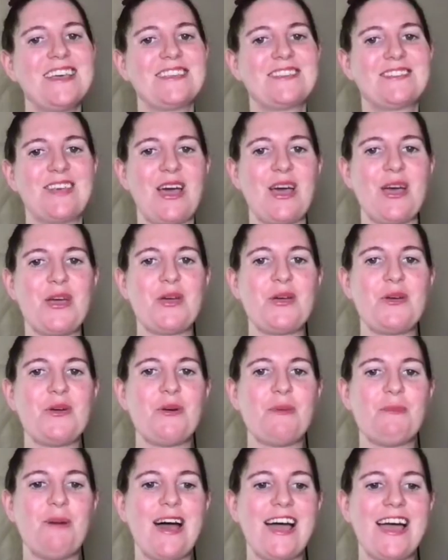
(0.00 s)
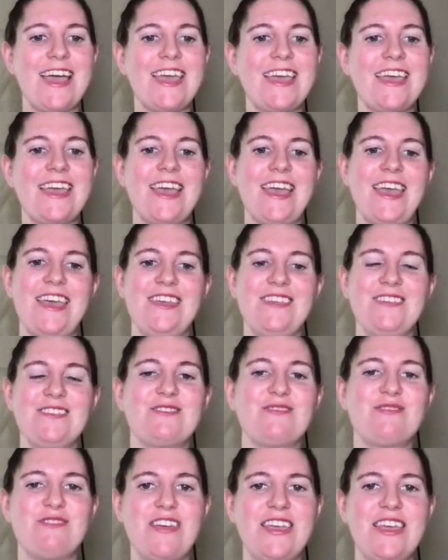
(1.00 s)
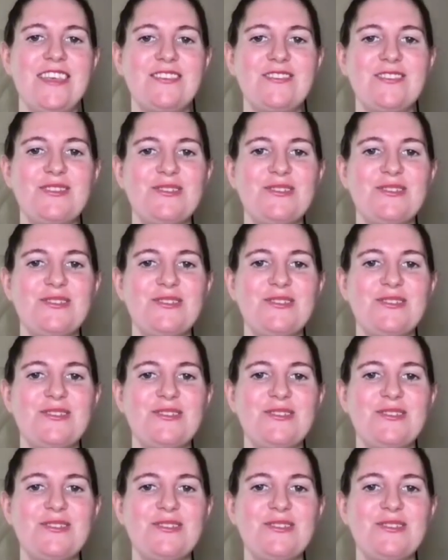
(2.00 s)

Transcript: So my Increase